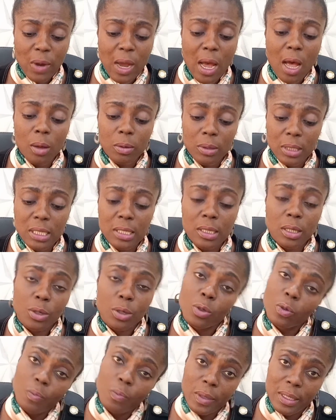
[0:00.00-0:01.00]
wow, this is a
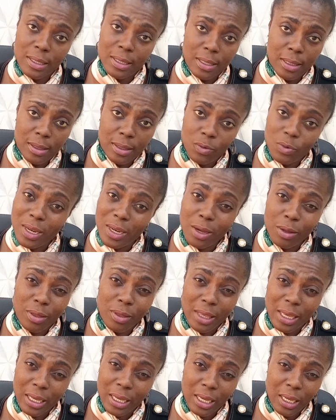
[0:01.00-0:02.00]
good business without
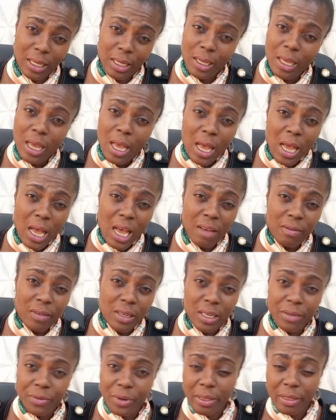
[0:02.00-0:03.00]
having
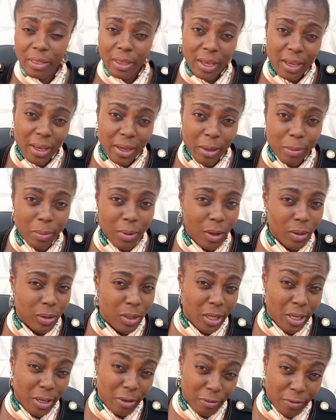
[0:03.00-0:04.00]
a rethink about
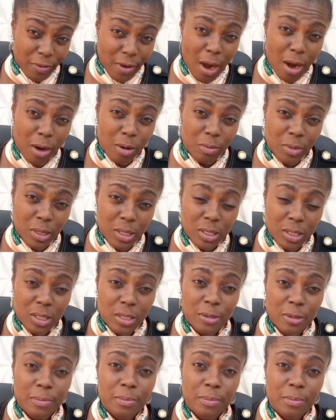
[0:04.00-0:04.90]
the environment.